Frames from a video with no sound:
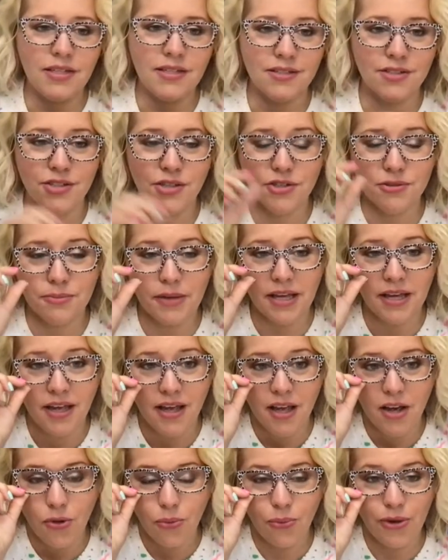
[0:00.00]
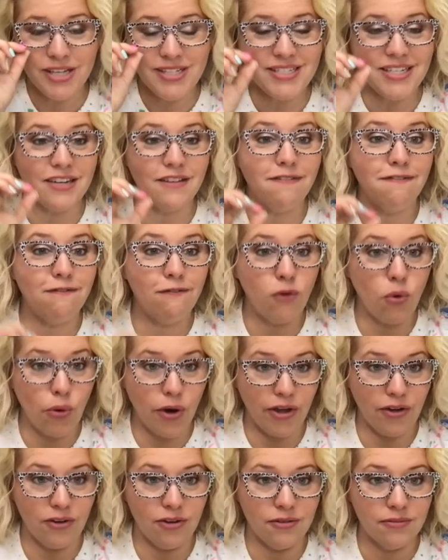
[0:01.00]
excuse me, we did
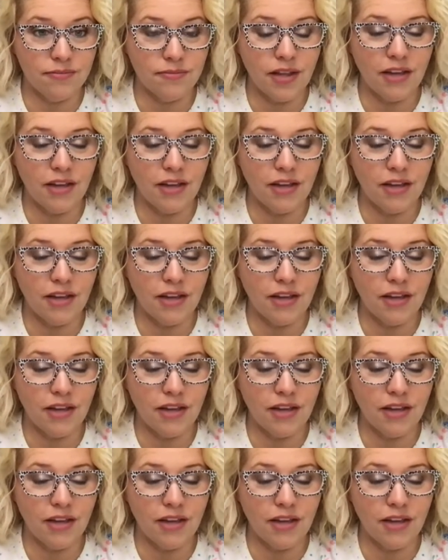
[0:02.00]
foil.